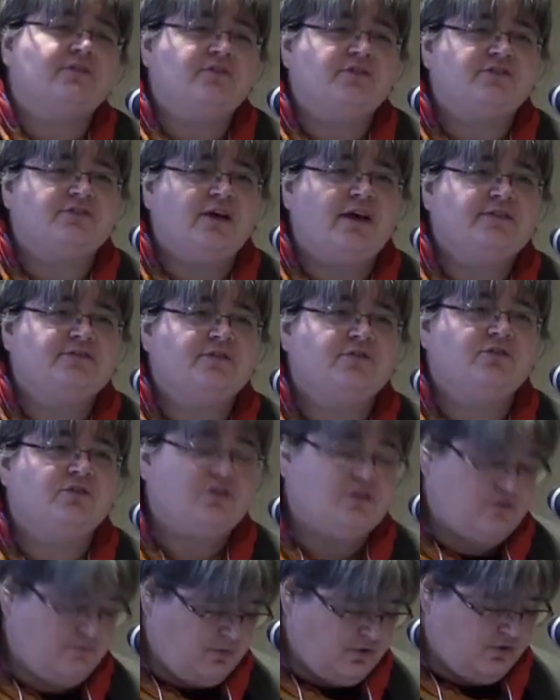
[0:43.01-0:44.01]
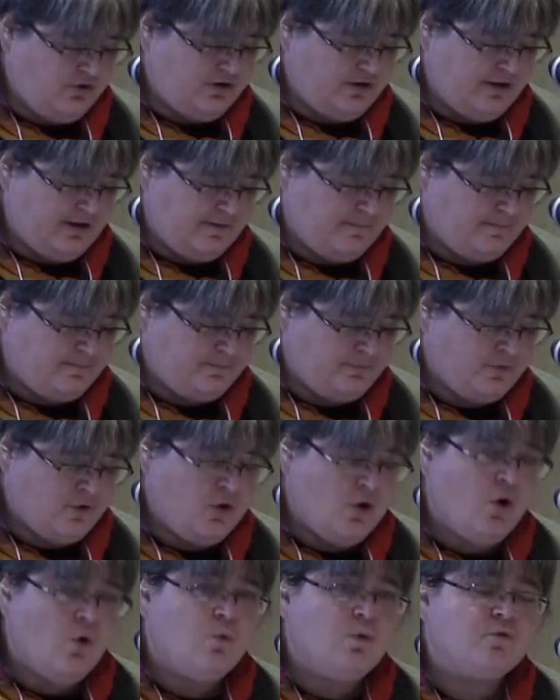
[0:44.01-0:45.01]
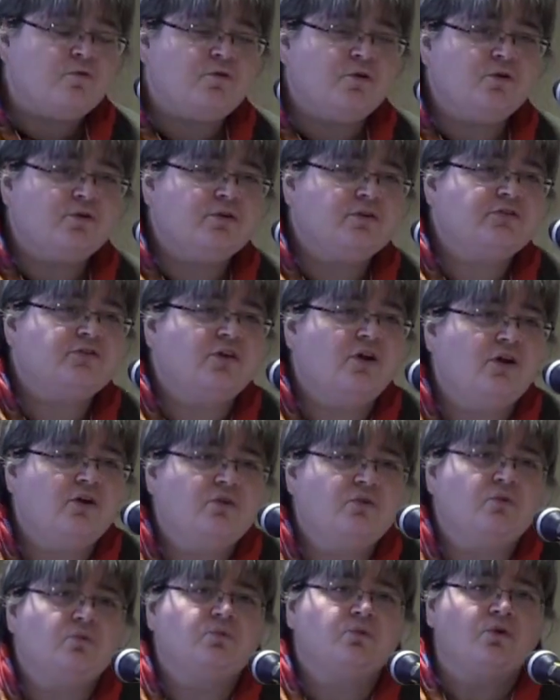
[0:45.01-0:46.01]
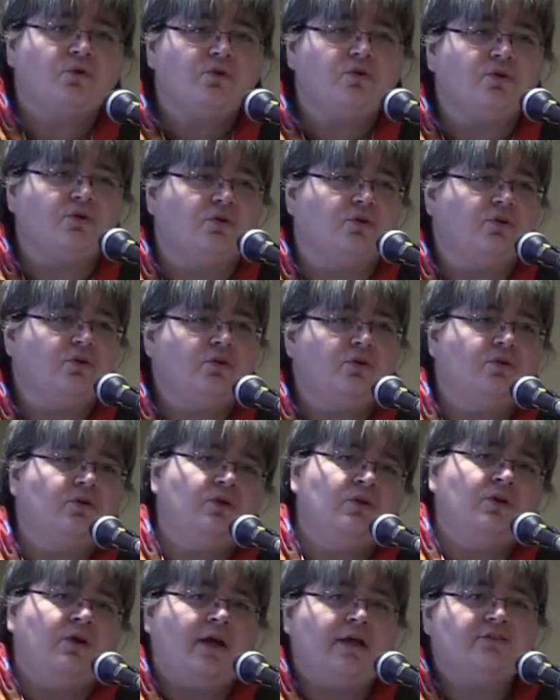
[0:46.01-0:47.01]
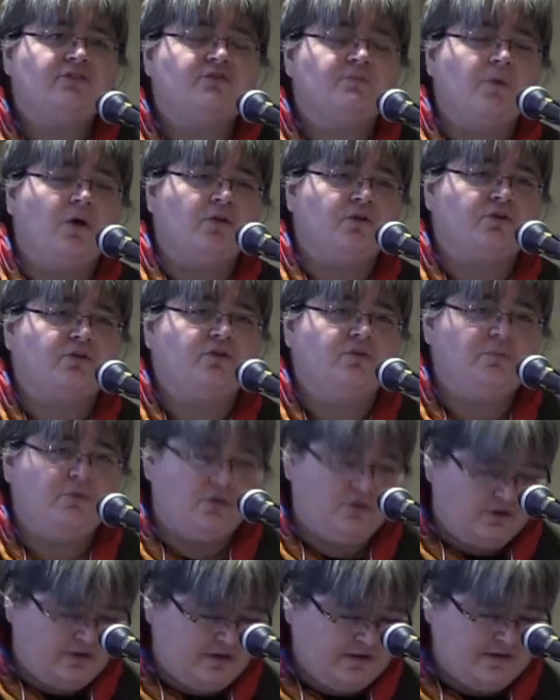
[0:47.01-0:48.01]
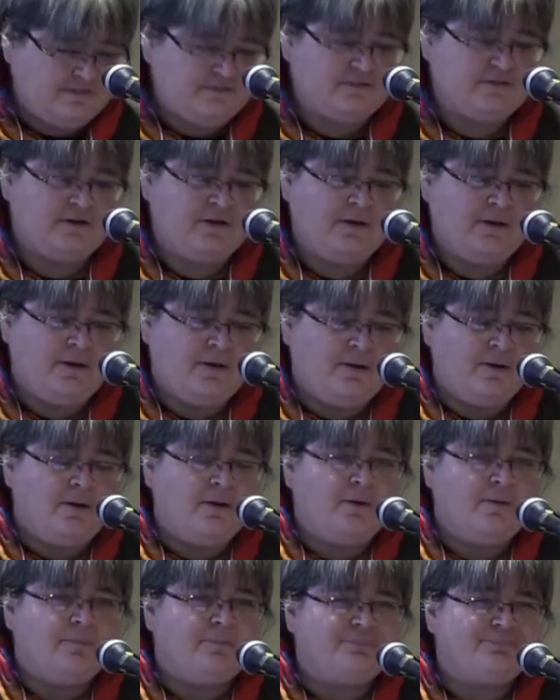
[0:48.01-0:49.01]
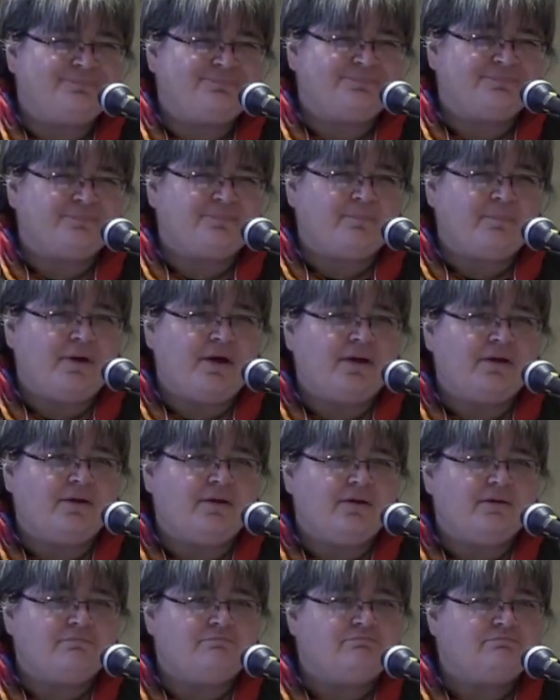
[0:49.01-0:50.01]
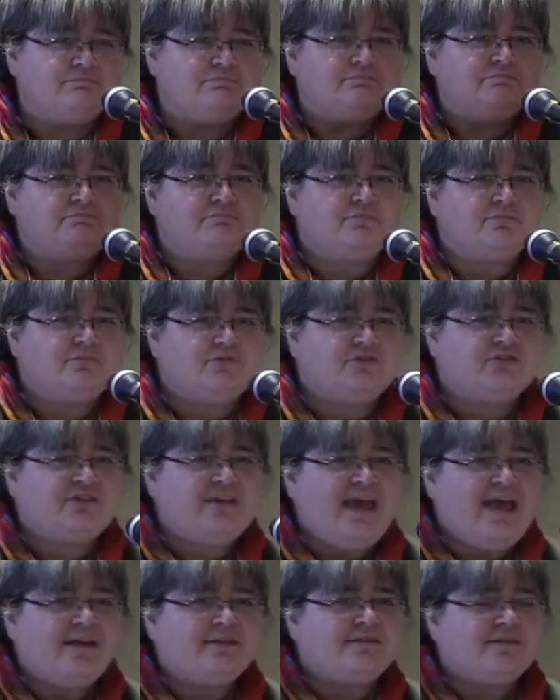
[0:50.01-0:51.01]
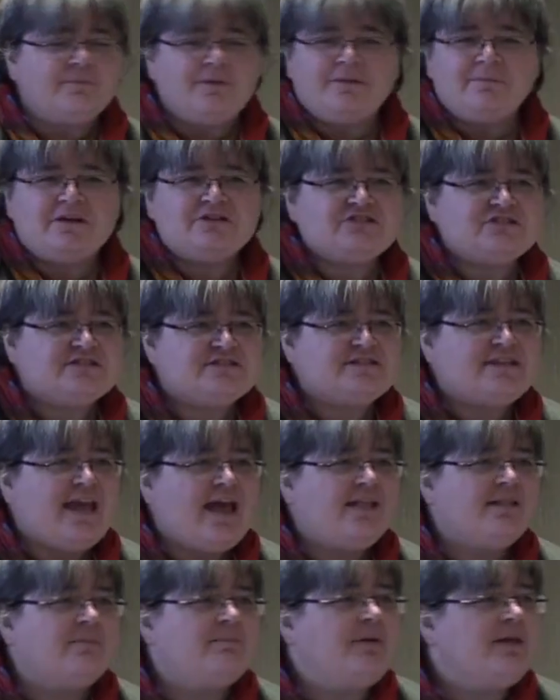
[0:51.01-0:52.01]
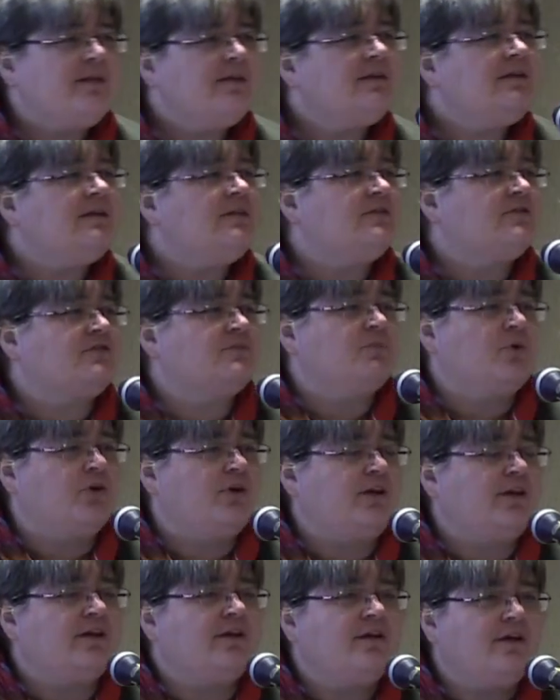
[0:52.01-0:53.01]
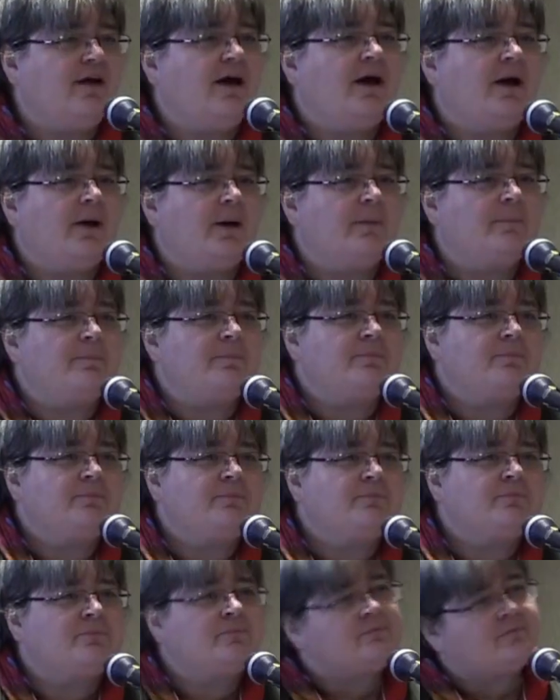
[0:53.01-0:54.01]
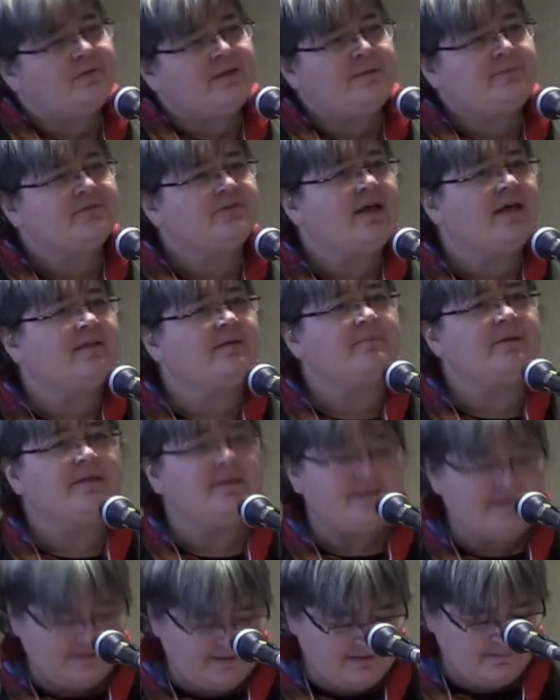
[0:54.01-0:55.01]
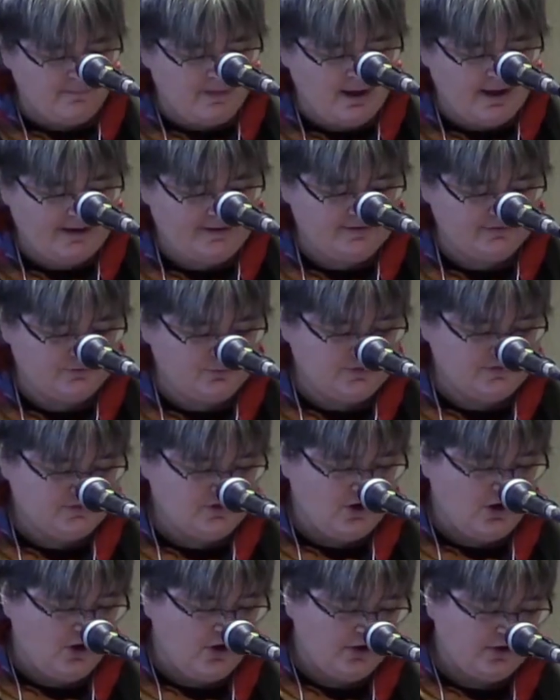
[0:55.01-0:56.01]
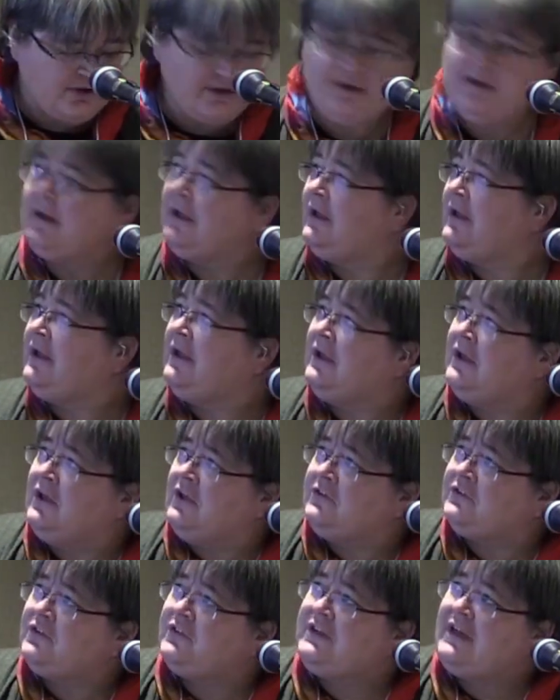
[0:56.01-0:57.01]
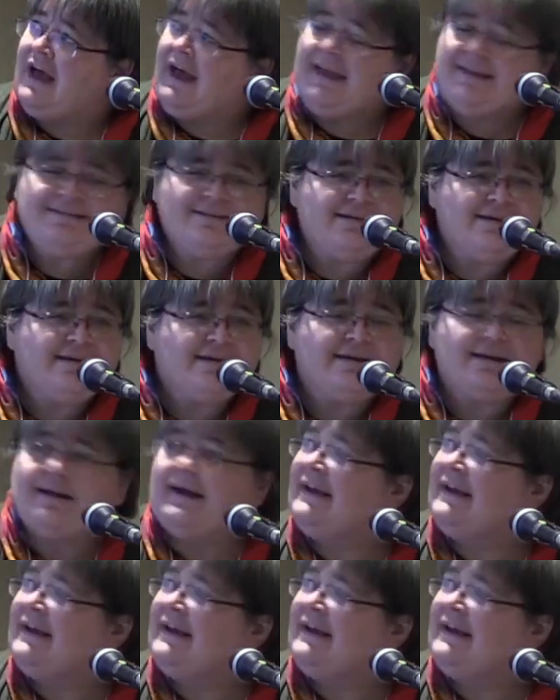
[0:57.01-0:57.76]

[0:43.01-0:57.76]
of the size of the community. We'll focus on rural and smaller communities, but somebody mentioned scalability this morning. Keep scalability in mind as we talk. So the idea at